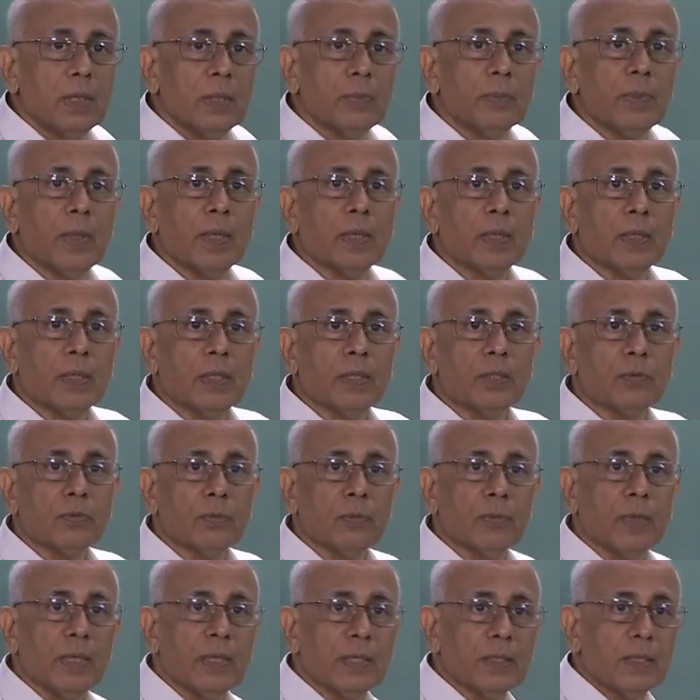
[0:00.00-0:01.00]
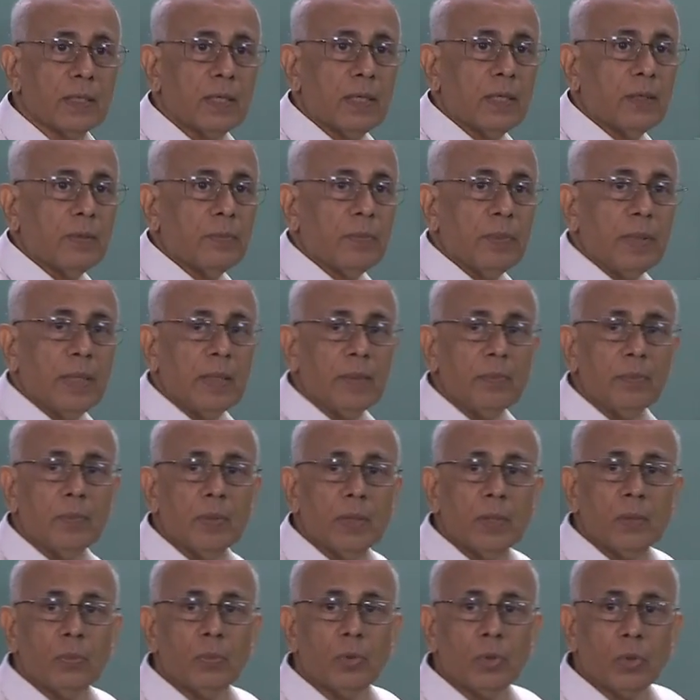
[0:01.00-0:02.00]
particles from the incident beam
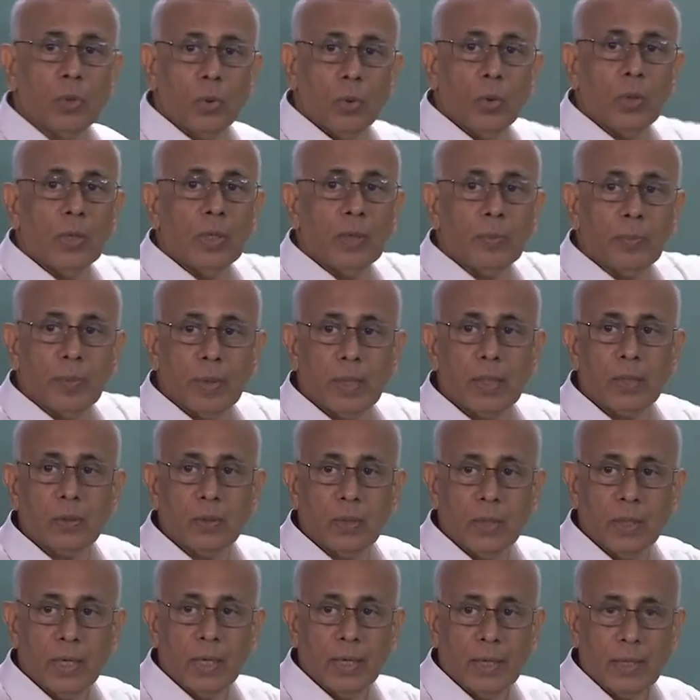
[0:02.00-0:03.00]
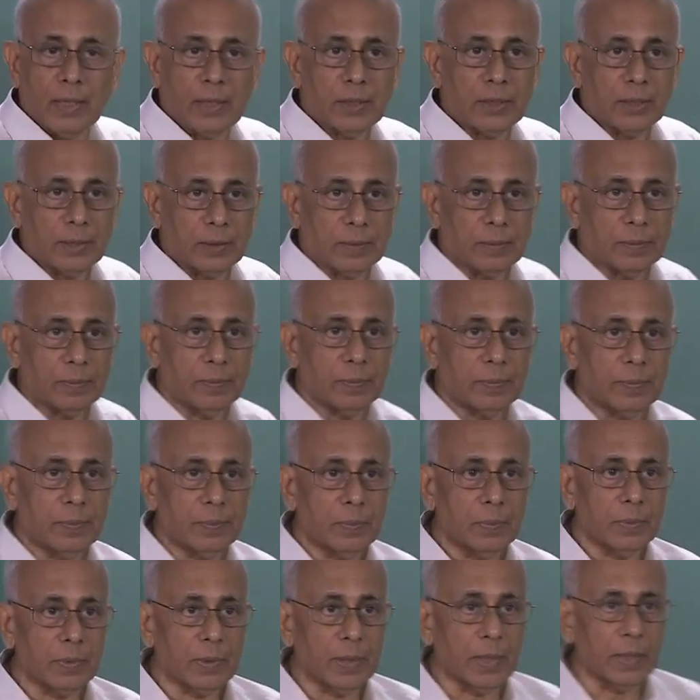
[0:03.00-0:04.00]
would go in a particular direction
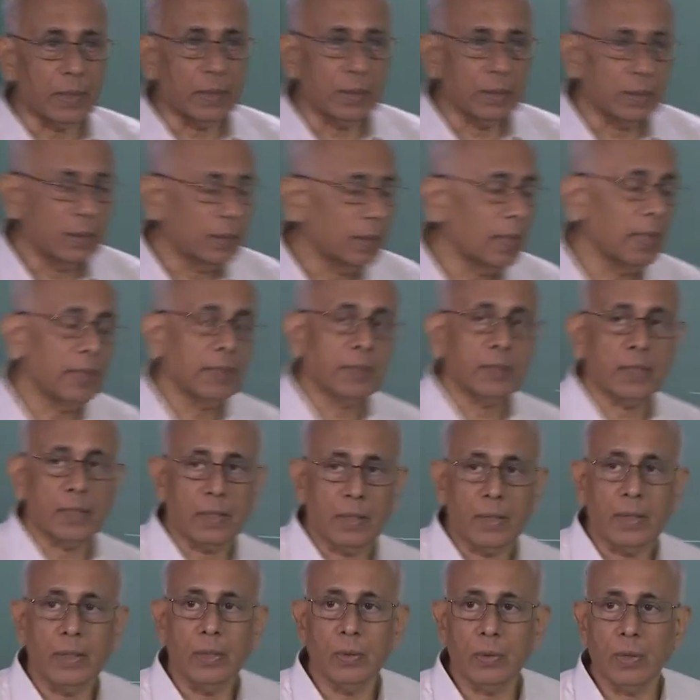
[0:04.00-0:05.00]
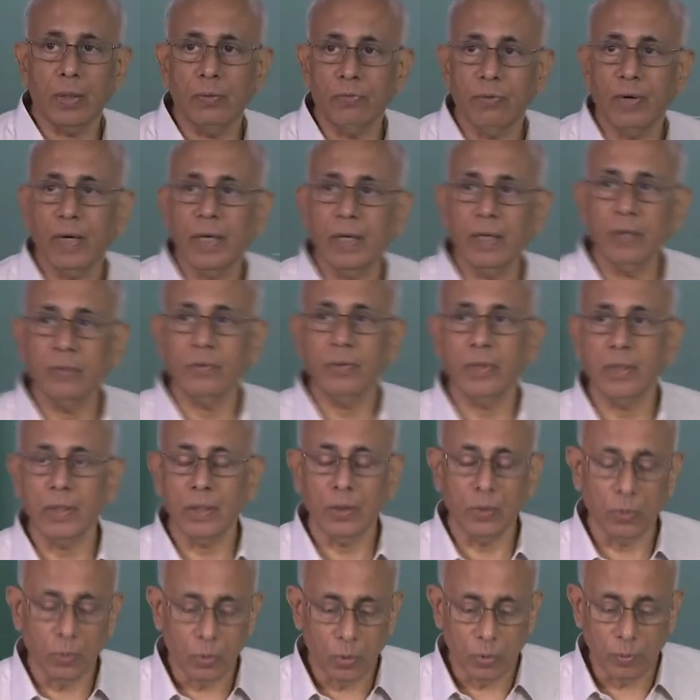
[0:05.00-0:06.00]
etc. You can find
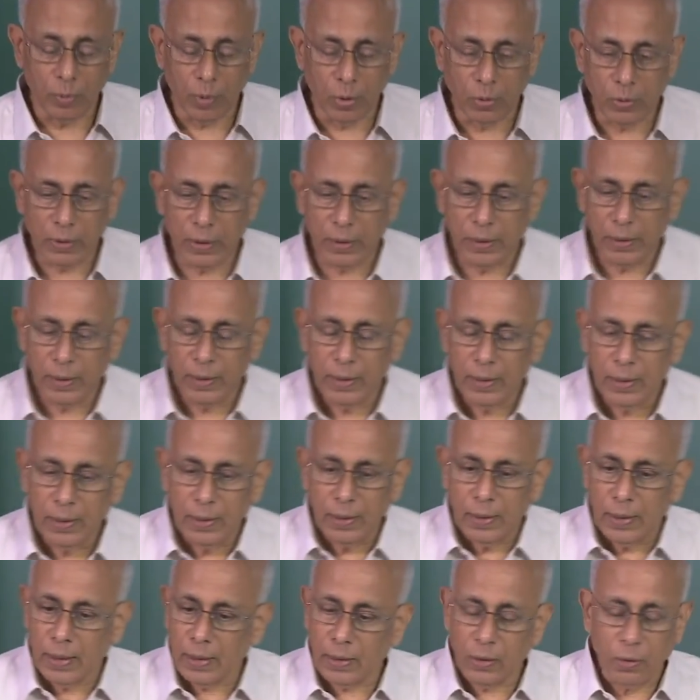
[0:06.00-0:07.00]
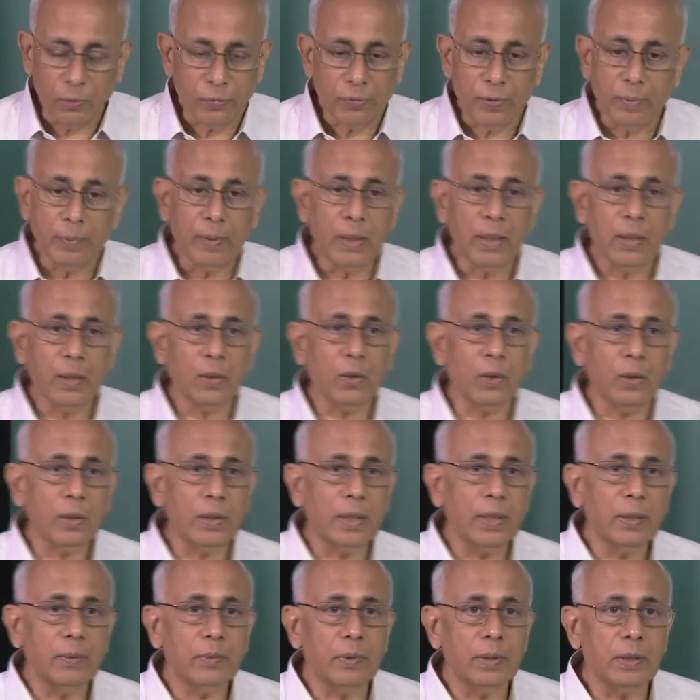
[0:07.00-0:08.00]
everything you know about it and you are familiar
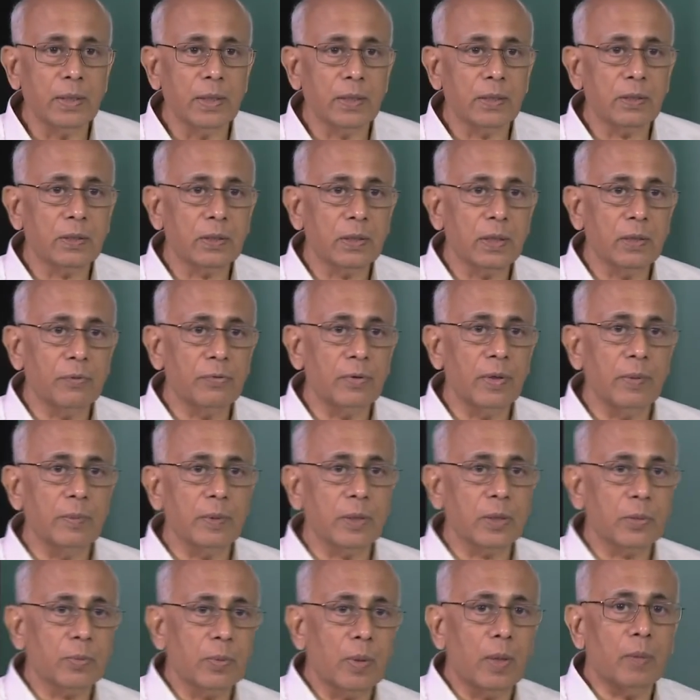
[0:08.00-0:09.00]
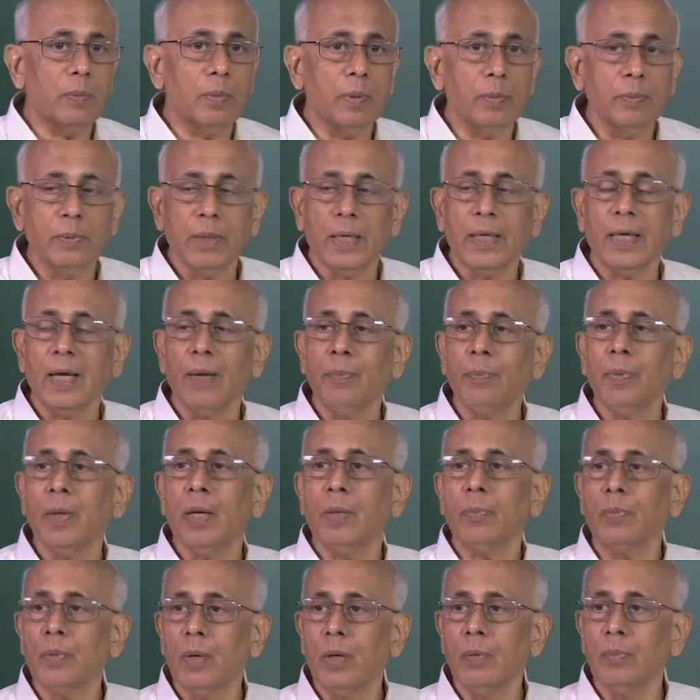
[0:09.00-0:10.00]
already with this uh, famous problem the
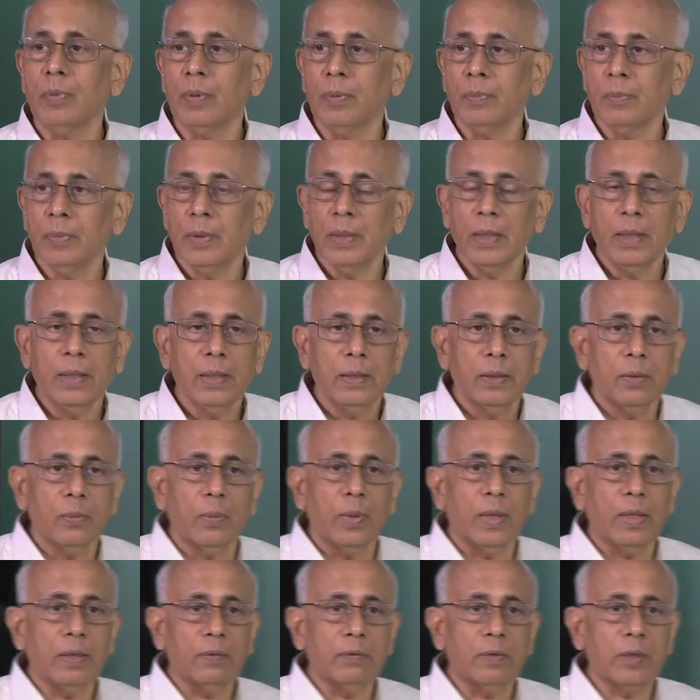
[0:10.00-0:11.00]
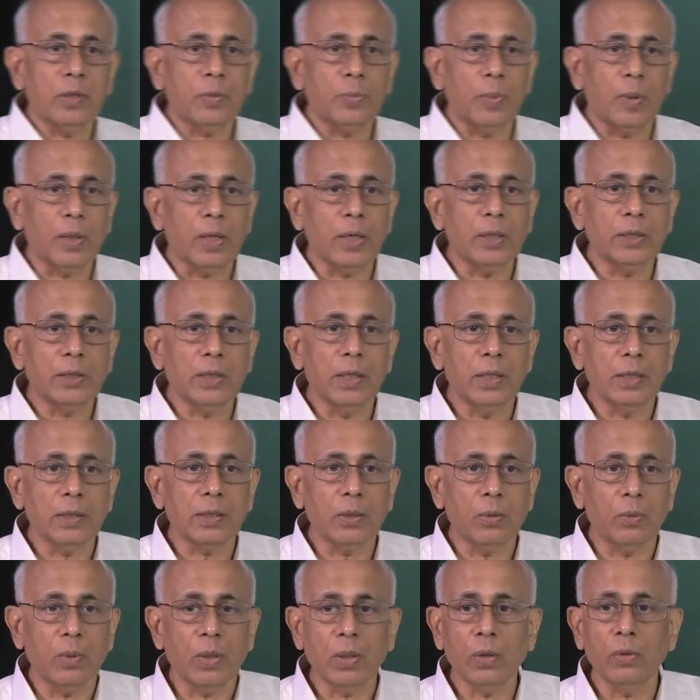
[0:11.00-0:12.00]
Kepler problem where if this potential is
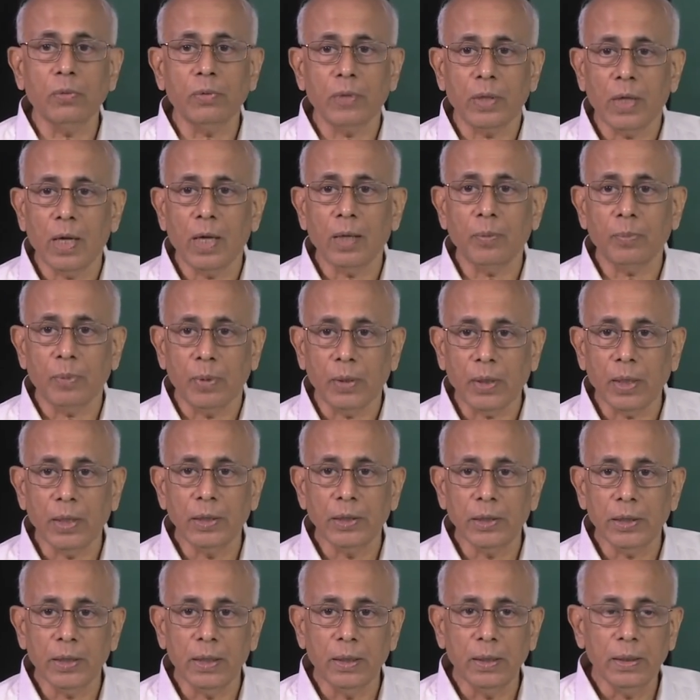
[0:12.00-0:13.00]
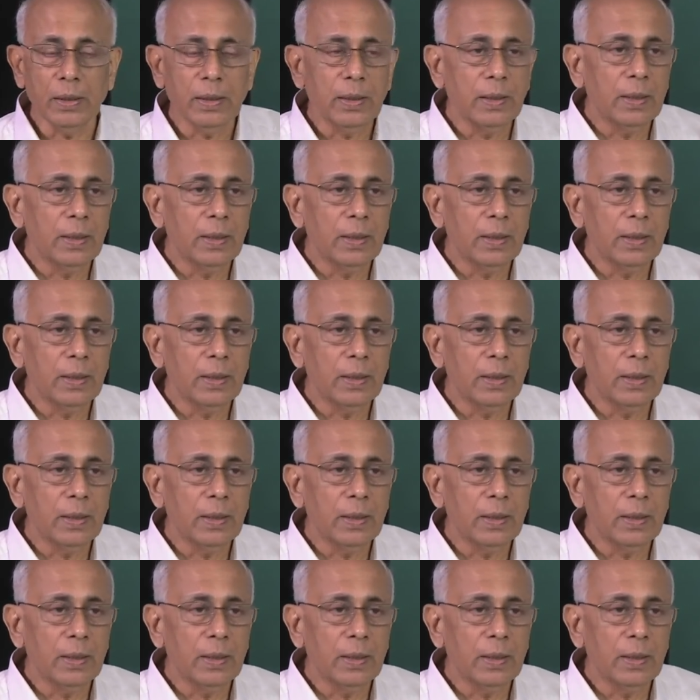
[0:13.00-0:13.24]
a 1 over r potential